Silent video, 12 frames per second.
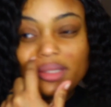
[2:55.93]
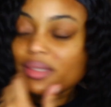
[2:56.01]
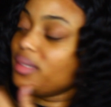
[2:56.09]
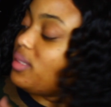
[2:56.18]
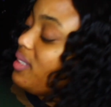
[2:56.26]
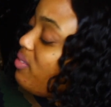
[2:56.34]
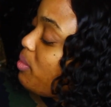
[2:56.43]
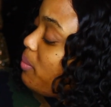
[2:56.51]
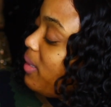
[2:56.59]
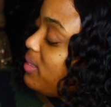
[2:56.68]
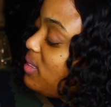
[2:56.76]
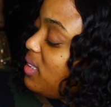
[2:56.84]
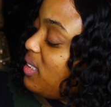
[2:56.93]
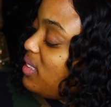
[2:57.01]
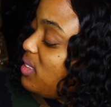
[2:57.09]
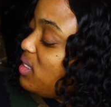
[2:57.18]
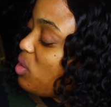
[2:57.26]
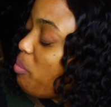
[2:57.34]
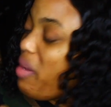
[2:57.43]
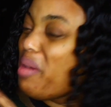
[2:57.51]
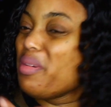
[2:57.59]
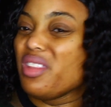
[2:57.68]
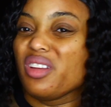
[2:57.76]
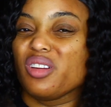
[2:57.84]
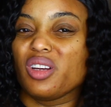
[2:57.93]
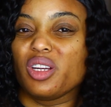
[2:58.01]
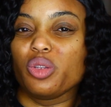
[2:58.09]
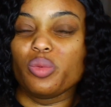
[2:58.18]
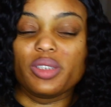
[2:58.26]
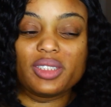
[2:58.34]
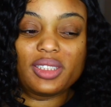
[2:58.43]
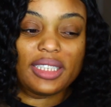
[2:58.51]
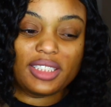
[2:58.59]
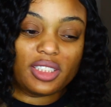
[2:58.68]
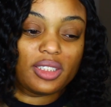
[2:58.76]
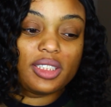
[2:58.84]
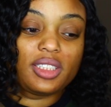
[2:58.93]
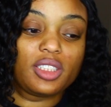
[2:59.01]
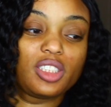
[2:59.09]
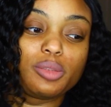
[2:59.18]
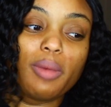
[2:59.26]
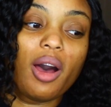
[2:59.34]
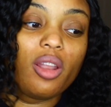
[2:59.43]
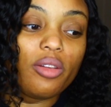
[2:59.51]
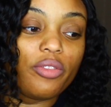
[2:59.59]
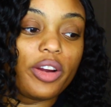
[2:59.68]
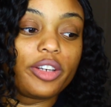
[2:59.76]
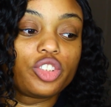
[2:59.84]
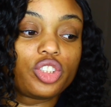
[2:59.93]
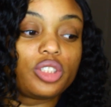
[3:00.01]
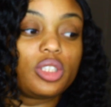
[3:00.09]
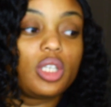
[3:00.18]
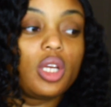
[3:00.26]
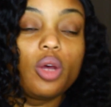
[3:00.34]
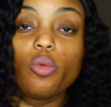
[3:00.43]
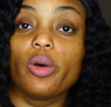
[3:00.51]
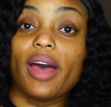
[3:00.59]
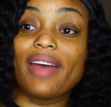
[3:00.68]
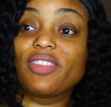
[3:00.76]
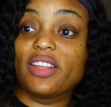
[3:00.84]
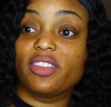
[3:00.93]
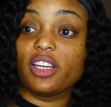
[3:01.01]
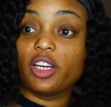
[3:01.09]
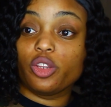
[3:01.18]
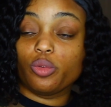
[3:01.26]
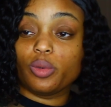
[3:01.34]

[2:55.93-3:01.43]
7x10. So maybe the other one is, it's a smaller version. Well, I think the other